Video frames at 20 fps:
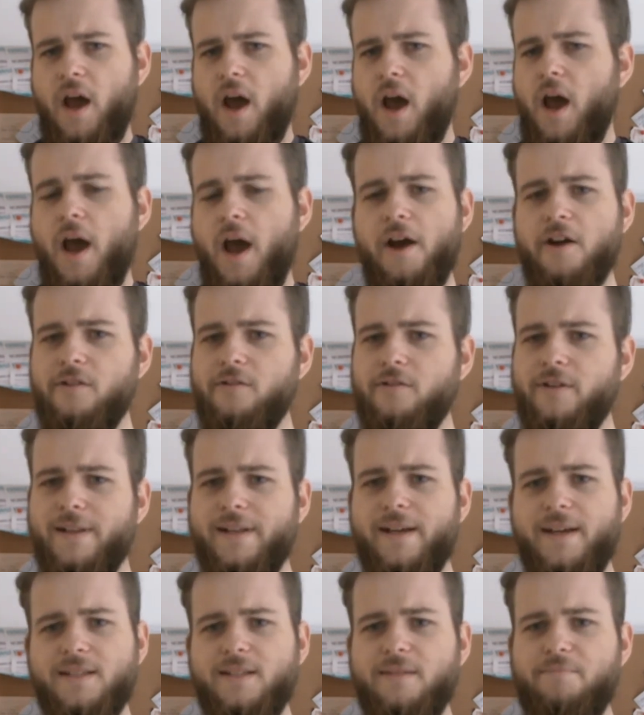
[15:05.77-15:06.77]
I
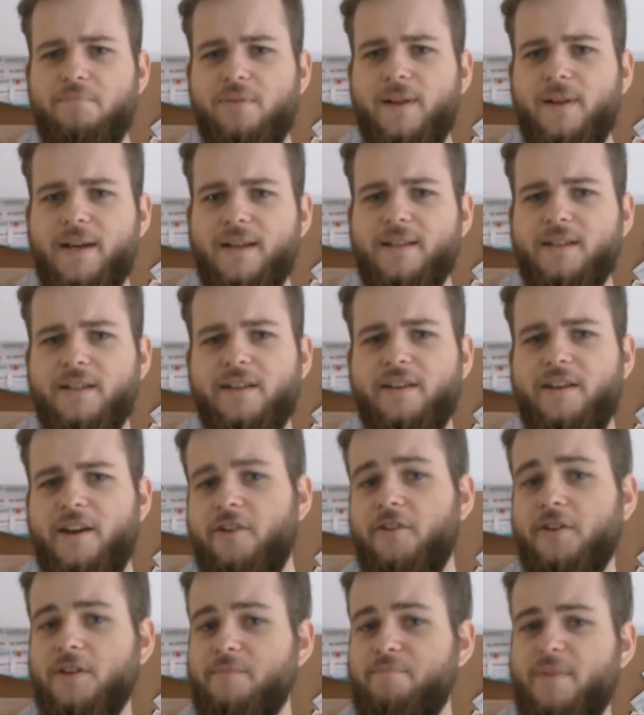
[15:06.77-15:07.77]
realized I played a
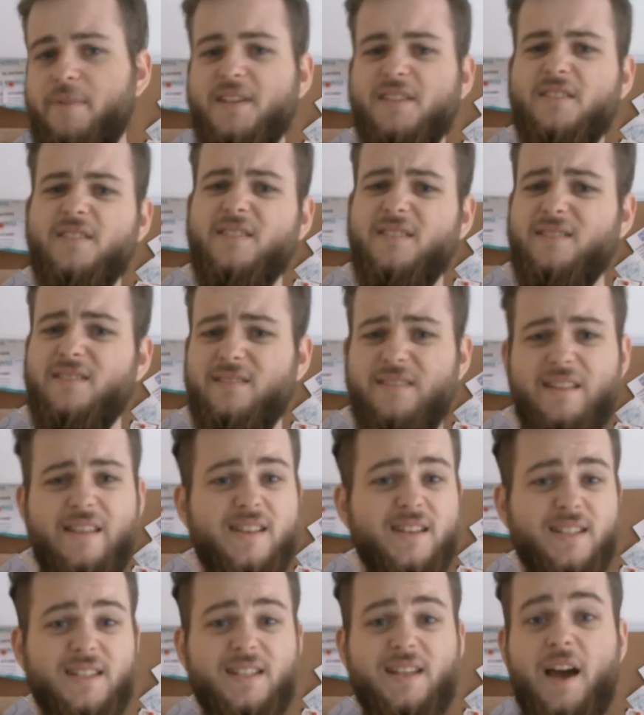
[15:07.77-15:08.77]
character based on
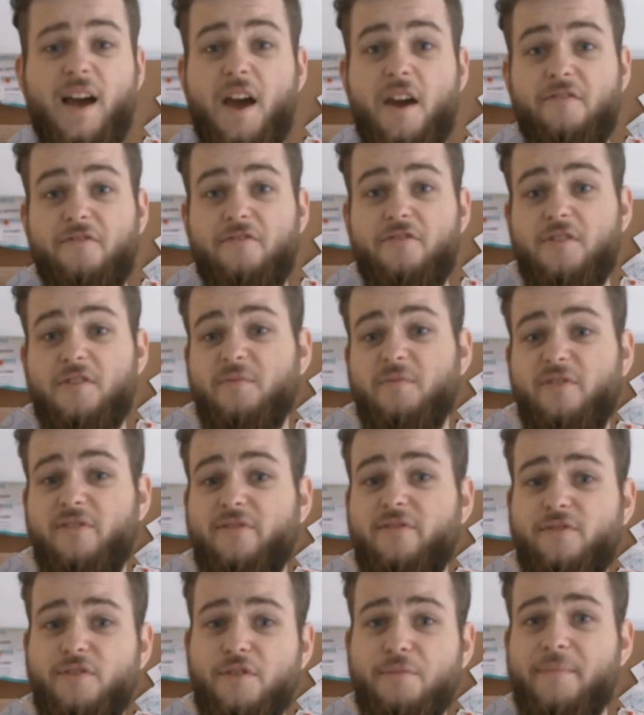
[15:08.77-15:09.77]
this guy from
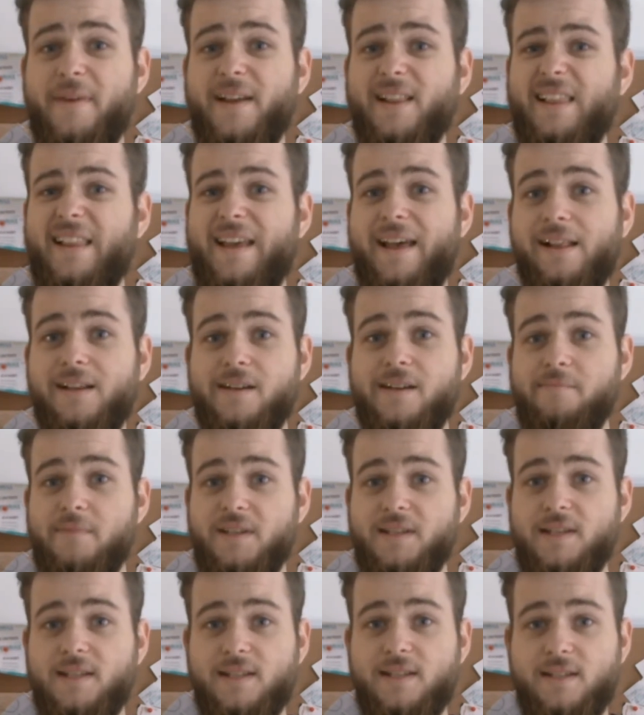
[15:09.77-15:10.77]
Full Metal
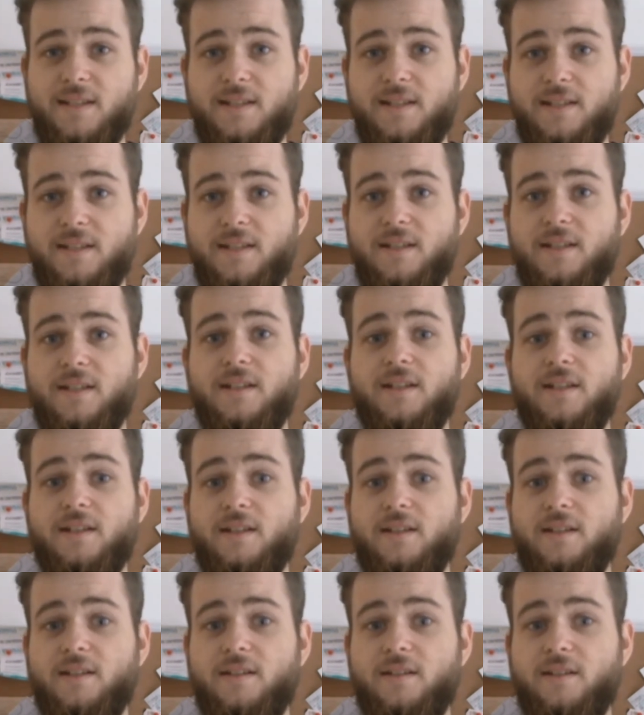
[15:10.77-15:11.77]
Alchemist
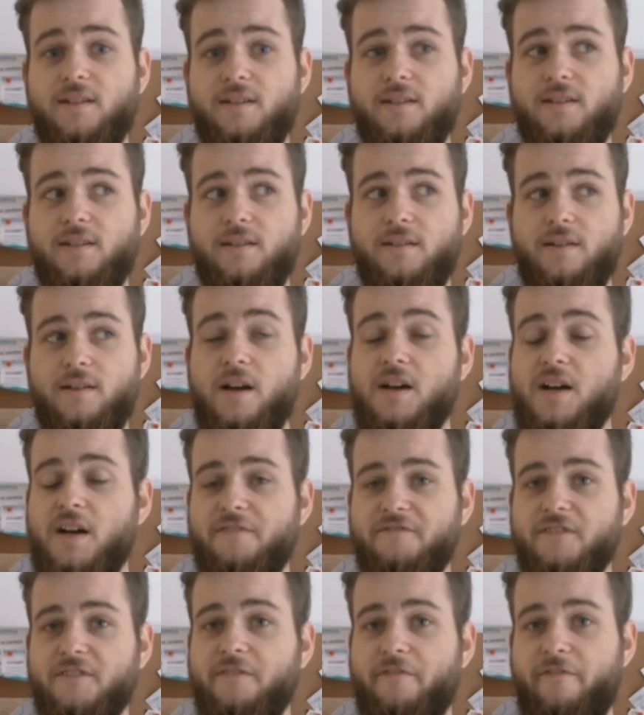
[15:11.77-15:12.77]

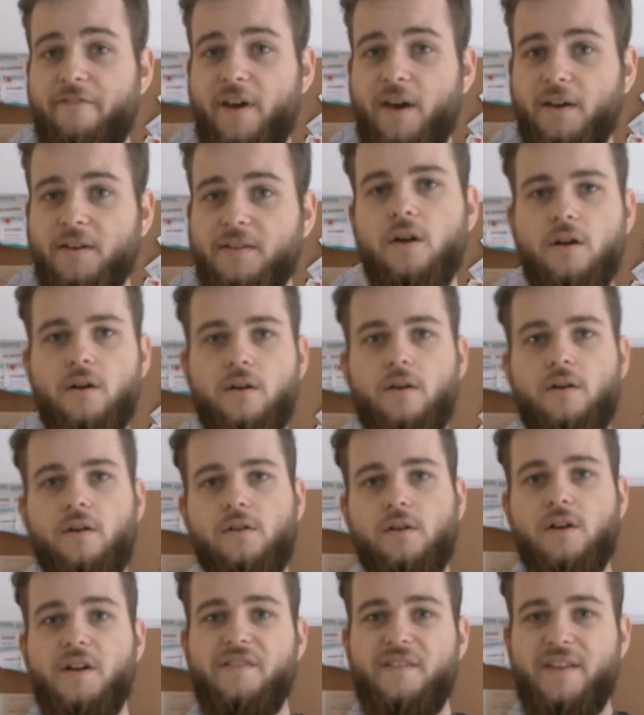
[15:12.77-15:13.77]
after the fact.
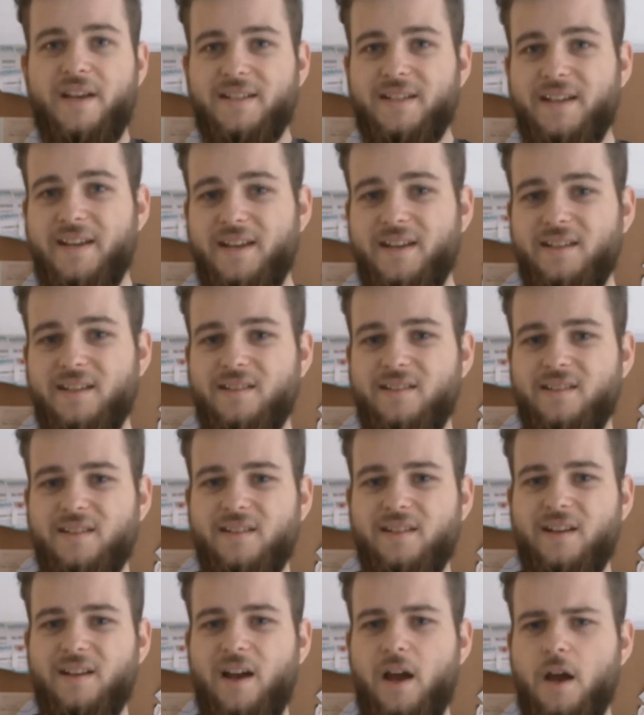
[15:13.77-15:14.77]
On the other hand,
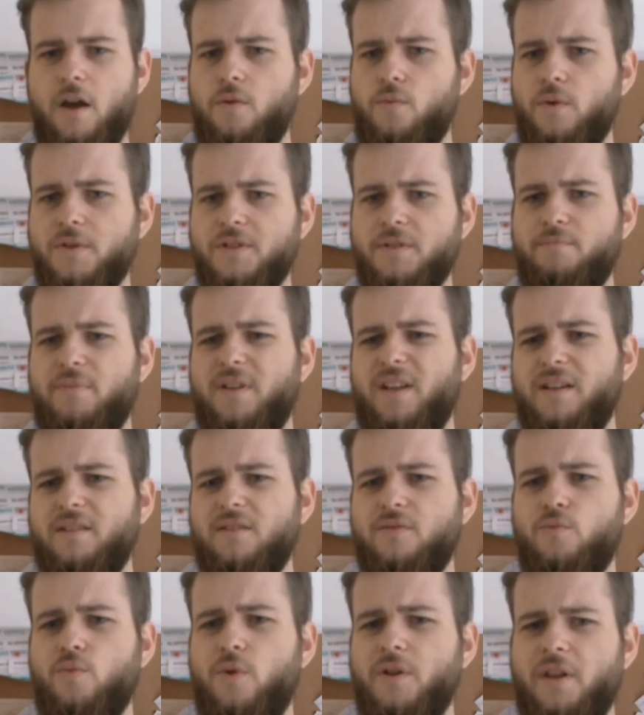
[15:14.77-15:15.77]
I once played a
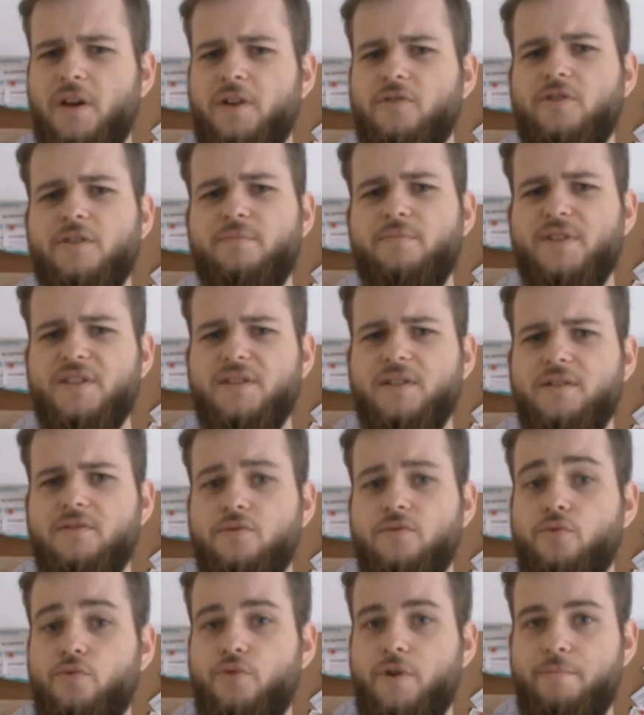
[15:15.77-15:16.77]
100%
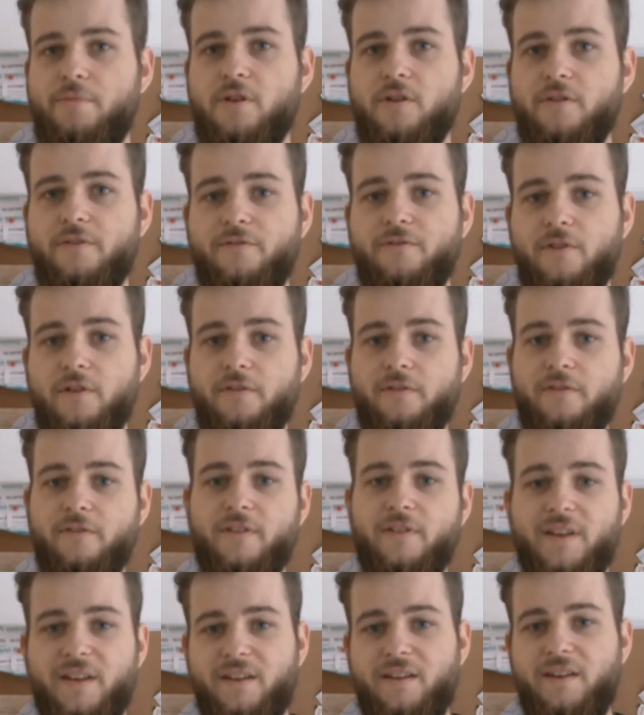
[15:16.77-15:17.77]
rip-off of
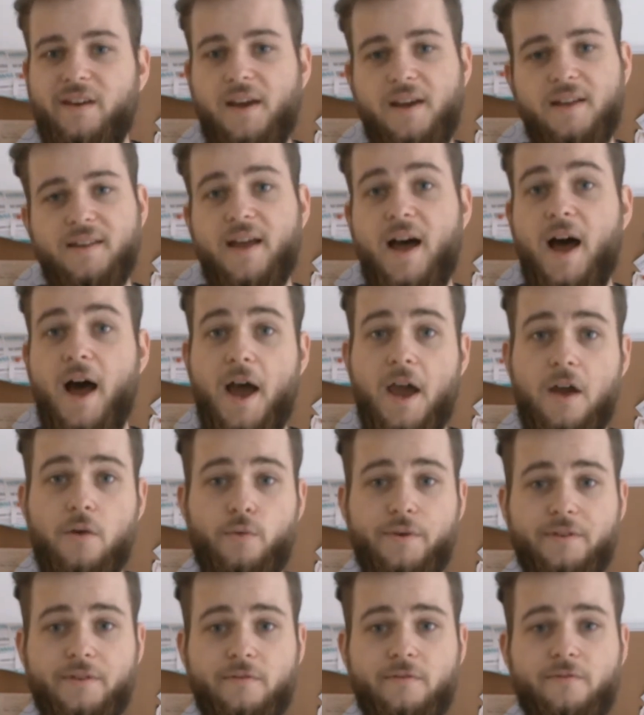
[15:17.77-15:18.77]
Kane
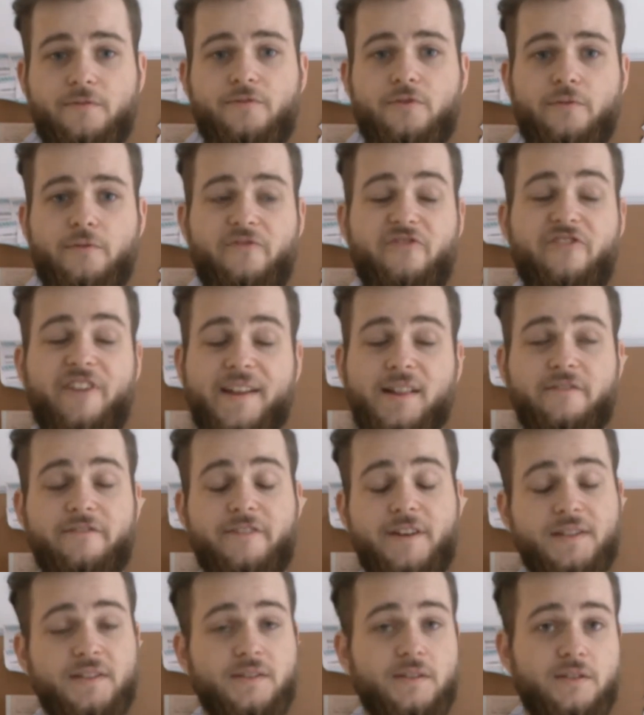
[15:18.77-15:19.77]
Highwind from Final
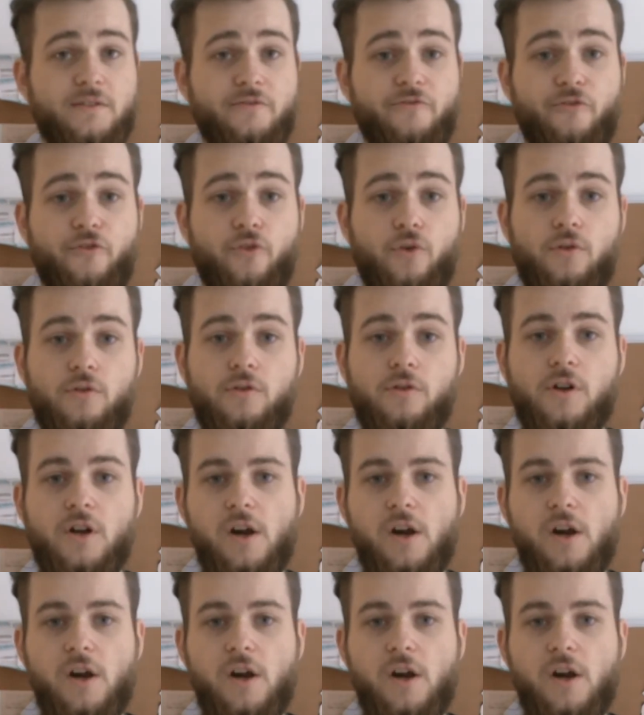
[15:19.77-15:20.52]
Fantasy IV,